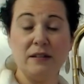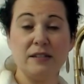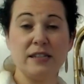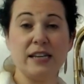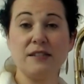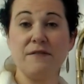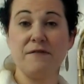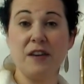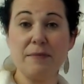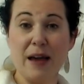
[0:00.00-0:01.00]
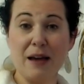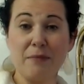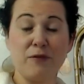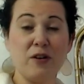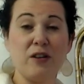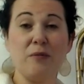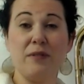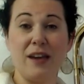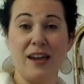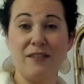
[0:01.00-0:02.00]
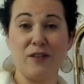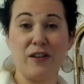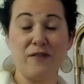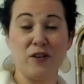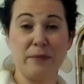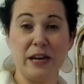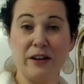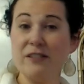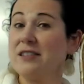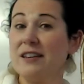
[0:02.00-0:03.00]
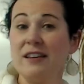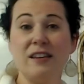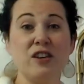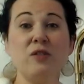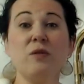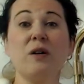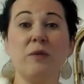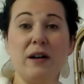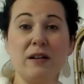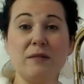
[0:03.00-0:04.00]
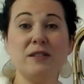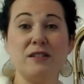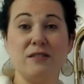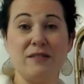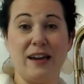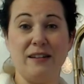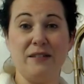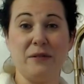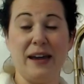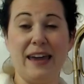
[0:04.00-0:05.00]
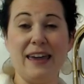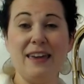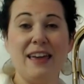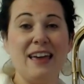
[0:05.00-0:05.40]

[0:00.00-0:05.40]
to get some feedback before you play in front of your peers, you are welcome to do that, okay?